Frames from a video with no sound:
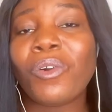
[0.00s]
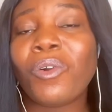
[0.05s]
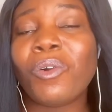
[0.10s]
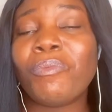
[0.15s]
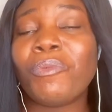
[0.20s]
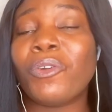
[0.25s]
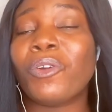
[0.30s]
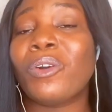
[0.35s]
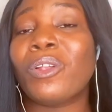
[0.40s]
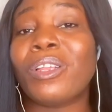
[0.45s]

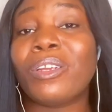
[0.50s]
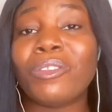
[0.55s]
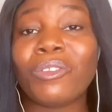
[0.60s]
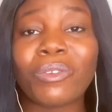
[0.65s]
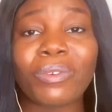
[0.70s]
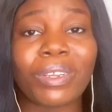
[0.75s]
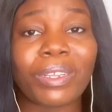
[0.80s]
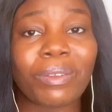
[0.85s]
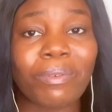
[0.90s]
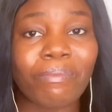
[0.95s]
Hope you all are
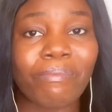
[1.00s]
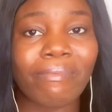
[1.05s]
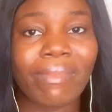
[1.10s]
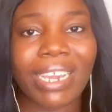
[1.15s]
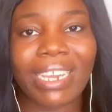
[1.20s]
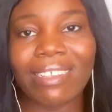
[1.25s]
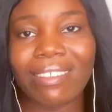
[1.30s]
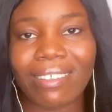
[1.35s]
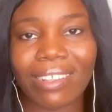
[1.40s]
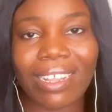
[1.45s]
doing
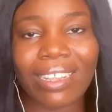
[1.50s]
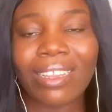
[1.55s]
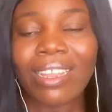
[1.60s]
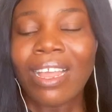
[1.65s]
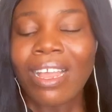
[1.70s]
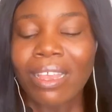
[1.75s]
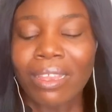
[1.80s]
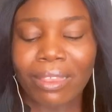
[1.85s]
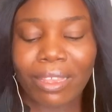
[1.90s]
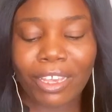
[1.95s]
amazing.
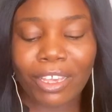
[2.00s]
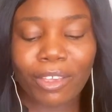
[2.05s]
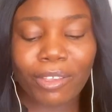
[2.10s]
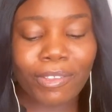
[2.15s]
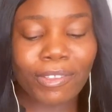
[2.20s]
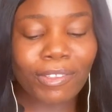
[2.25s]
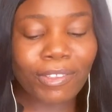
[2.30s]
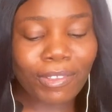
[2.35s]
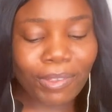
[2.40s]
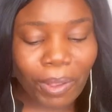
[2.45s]
Thank you
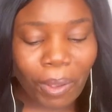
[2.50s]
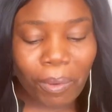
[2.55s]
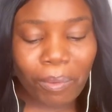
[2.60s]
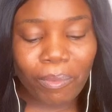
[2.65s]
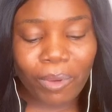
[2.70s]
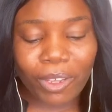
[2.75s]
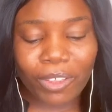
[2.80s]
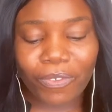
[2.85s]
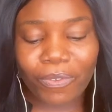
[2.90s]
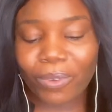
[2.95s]
so
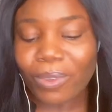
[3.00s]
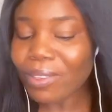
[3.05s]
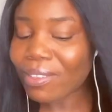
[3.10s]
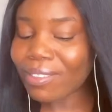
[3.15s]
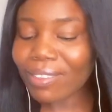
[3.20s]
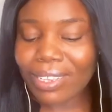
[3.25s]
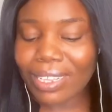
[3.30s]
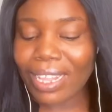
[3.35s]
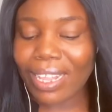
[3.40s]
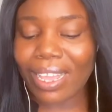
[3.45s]
much for
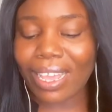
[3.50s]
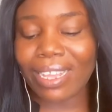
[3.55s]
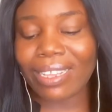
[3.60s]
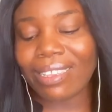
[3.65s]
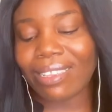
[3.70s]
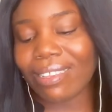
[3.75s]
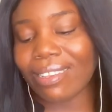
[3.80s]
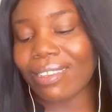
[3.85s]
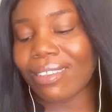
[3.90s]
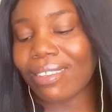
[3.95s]
tuning in
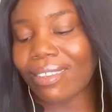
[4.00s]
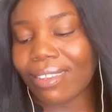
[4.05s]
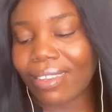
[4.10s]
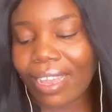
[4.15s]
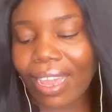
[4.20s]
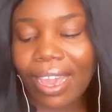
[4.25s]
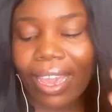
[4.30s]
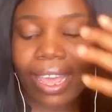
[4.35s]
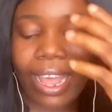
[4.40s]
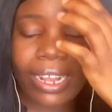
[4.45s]

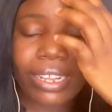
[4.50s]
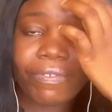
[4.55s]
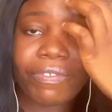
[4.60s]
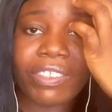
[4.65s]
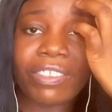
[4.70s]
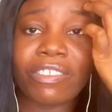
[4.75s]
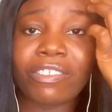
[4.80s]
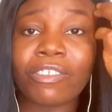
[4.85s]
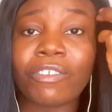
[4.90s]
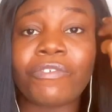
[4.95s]
today. And if
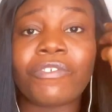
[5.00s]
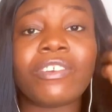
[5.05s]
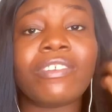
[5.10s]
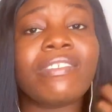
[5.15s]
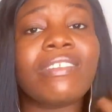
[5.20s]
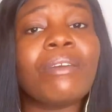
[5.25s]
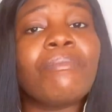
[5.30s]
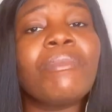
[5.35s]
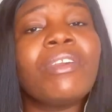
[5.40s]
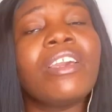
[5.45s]
this is your
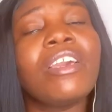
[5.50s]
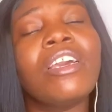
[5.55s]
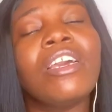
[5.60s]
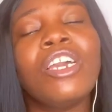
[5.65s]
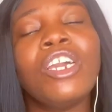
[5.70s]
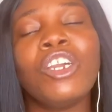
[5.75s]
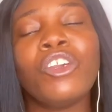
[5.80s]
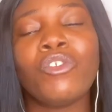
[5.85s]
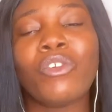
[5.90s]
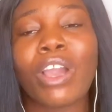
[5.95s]
first time here,
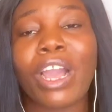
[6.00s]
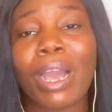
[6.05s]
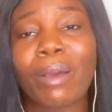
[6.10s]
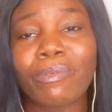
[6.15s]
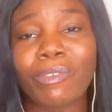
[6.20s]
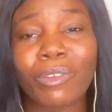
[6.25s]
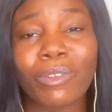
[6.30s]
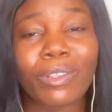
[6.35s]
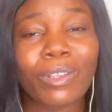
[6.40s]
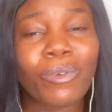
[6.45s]
you're
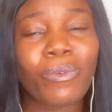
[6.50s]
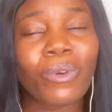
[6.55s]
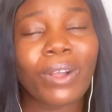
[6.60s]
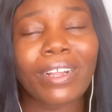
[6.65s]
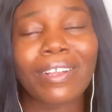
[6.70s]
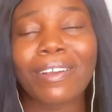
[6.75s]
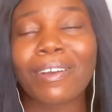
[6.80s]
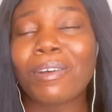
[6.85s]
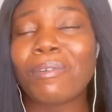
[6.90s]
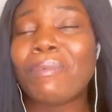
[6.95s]
absolutely
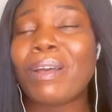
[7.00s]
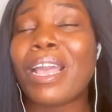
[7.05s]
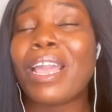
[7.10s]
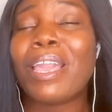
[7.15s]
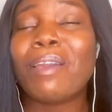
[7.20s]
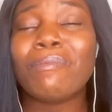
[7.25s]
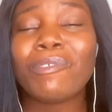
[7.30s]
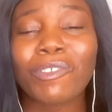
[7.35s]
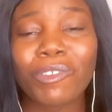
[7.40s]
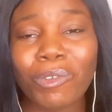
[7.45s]
welcome. I
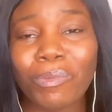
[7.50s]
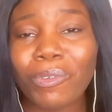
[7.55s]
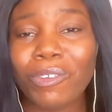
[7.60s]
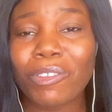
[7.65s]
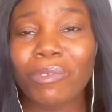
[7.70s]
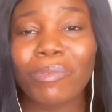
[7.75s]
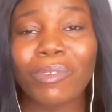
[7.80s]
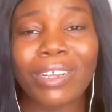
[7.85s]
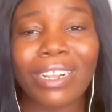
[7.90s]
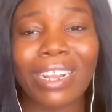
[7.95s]
am super,
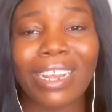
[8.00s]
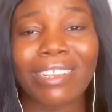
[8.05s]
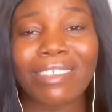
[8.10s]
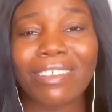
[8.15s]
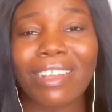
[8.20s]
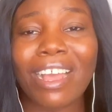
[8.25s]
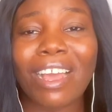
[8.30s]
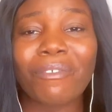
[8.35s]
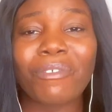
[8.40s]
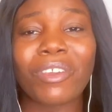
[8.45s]
super glad
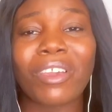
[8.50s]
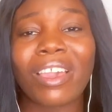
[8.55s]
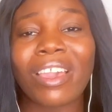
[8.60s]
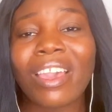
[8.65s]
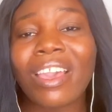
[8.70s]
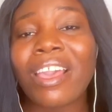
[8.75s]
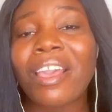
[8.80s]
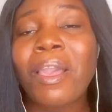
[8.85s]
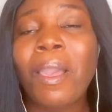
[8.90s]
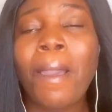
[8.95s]
to have you
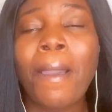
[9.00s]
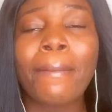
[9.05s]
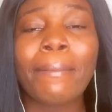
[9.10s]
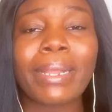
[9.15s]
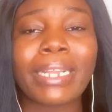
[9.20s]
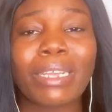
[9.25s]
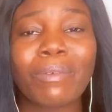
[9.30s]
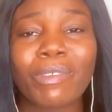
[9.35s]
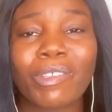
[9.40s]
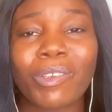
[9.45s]
here.
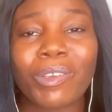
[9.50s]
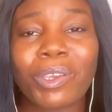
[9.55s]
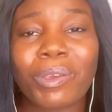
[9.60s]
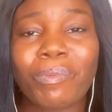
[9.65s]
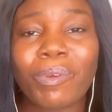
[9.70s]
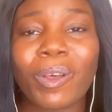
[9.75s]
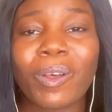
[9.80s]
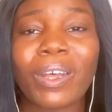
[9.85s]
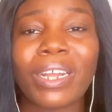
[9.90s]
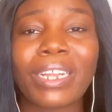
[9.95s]
My name is
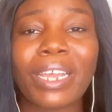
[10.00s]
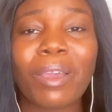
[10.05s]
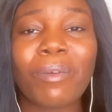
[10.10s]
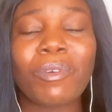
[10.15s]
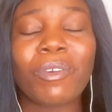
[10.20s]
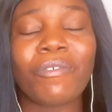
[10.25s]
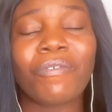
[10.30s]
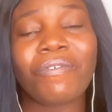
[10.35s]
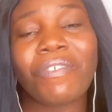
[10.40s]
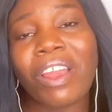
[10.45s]
Onyipel and I am
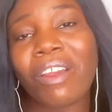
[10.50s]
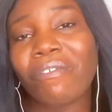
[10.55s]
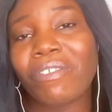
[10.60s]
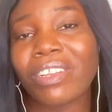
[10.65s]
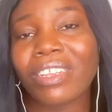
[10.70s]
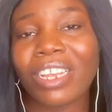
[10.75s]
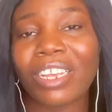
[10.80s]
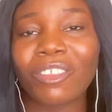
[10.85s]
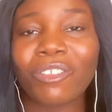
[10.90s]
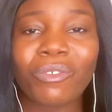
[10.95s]
your
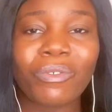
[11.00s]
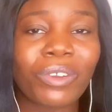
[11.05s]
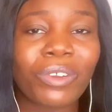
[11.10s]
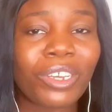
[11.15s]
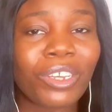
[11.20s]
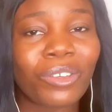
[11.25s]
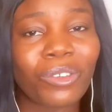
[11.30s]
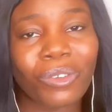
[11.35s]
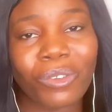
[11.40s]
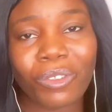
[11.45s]
favorite
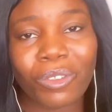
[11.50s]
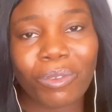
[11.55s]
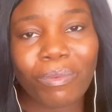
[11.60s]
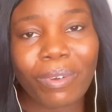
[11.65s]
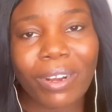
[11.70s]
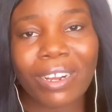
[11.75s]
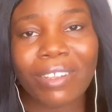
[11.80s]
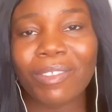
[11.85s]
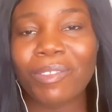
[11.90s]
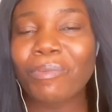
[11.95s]
Nigerian
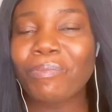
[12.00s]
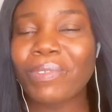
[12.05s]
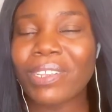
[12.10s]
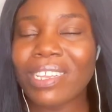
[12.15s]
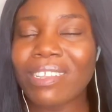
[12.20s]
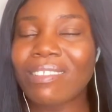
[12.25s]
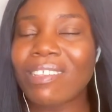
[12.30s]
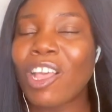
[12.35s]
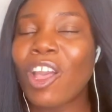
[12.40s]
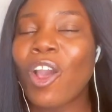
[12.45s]
YouTuber. So
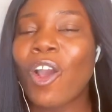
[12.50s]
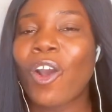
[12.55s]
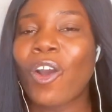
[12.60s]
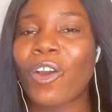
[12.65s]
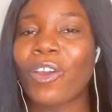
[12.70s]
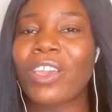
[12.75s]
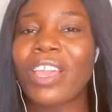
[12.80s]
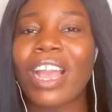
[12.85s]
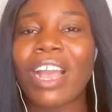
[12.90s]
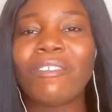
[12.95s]
please,
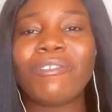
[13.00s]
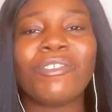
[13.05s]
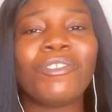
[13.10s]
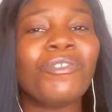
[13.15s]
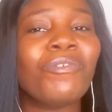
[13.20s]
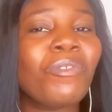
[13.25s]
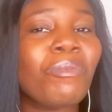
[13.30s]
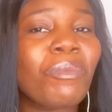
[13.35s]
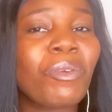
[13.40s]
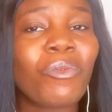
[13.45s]
all you have to do
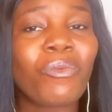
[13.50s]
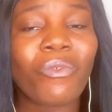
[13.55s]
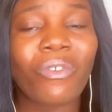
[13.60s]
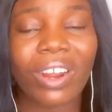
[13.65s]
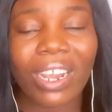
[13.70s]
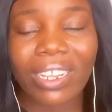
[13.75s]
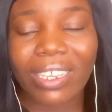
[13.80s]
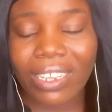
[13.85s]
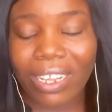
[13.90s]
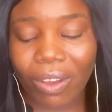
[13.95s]
for me
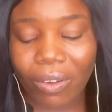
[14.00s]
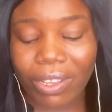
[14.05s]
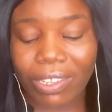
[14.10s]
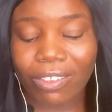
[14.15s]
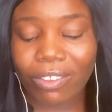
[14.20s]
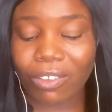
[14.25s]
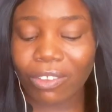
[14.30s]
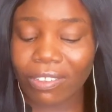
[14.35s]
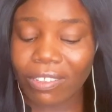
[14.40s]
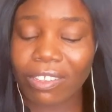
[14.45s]
right now is
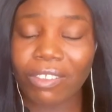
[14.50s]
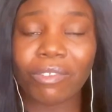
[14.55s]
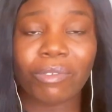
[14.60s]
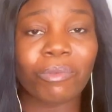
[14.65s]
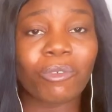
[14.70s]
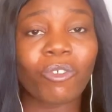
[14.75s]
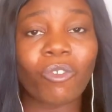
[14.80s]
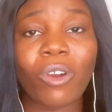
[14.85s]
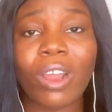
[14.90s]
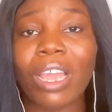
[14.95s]
consider
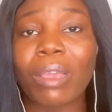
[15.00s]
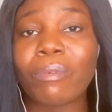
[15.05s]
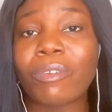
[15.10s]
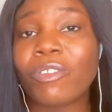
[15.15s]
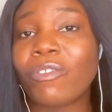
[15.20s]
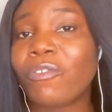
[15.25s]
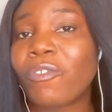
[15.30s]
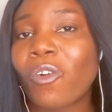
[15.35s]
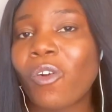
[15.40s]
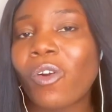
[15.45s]
subscribing,
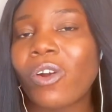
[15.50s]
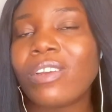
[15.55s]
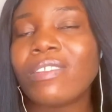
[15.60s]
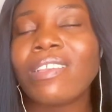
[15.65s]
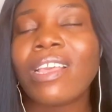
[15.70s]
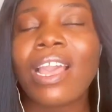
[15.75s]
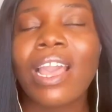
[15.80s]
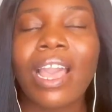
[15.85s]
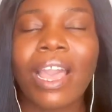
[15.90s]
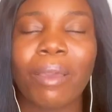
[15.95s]
of course,
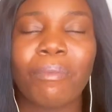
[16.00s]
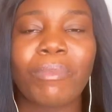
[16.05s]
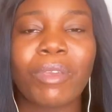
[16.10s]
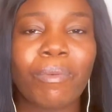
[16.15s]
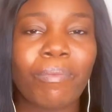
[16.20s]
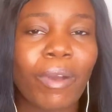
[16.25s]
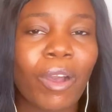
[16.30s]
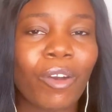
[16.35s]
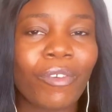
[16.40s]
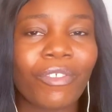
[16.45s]
and be a
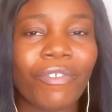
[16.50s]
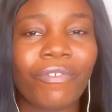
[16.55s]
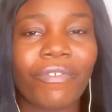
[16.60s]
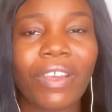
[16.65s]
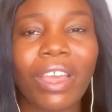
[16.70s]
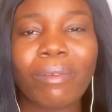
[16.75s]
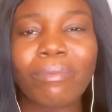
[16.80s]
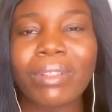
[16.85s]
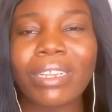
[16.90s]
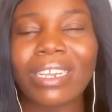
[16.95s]
part of the
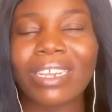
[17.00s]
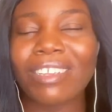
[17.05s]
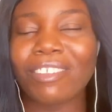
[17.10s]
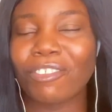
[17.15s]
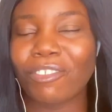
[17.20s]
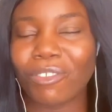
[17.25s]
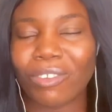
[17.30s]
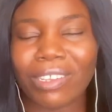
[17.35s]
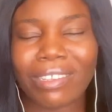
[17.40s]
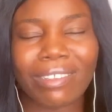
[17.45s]
family. And
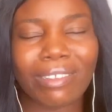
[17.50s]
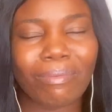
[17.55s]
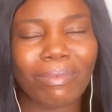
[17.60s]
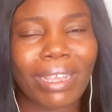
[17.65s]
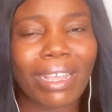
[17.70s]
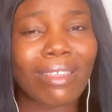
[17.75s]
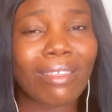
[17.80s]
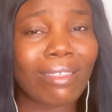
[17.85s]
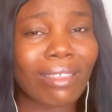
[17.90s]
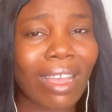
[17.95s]
trust
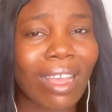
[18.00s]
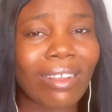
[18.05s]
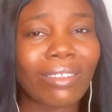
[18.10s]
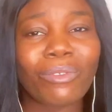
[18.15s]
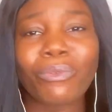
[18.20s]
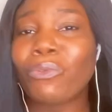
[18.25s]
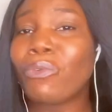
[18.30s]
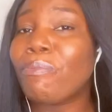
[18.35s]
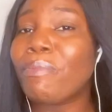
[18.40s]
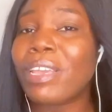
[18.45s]
me, that
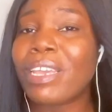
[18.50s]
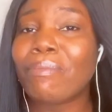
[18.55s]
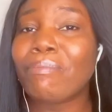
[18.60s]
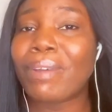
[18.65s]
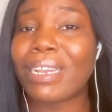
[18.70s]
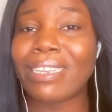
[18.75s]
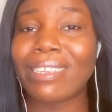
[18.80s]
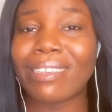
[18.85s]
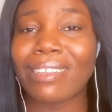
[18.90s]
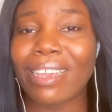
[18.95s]
will make
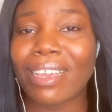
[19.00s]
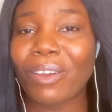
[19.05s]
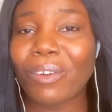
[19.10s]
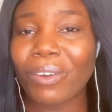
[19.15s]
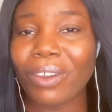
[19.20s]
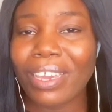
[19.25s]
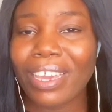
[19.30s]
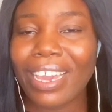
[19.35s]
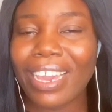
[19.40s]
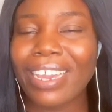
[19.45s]
my day,
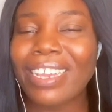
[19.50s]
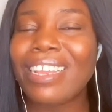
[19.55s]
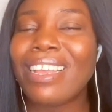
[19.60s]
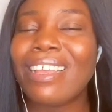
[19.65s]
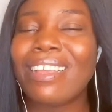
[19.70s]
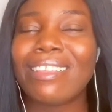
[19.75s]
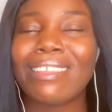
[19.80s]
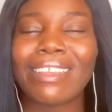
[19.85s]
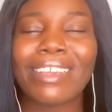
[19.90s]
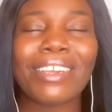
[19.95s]
okay?
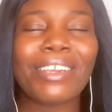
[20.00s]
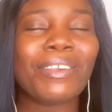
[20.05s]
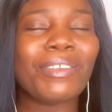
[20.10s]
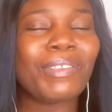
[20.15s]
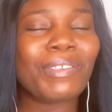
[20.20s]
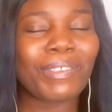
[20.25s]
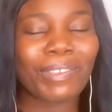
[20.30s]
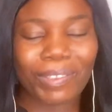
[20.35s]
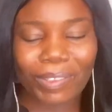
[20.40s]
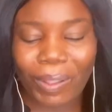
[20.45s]
Thank you
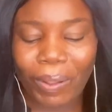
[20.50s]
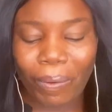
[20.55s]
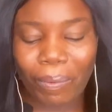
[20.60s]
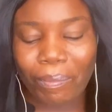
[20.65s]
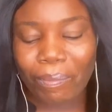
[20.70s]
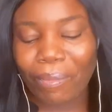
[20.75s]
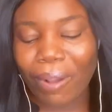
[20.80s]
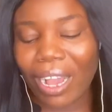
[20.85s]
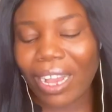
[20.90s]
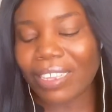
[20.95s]
so
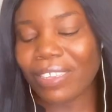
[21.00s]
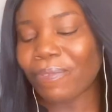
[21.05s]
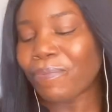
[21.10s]
much.